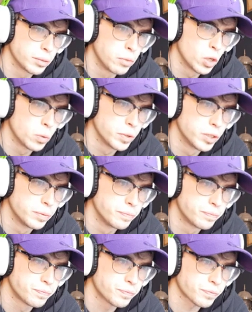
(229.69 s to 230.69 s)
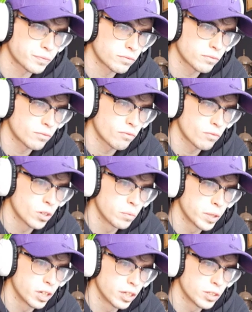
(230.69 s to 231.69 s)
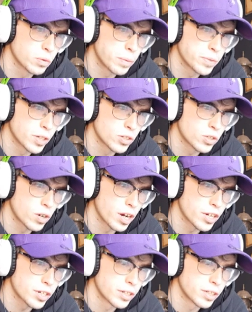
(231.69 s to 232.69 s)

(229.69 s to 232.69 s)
moment. Oh my god, this website is trash.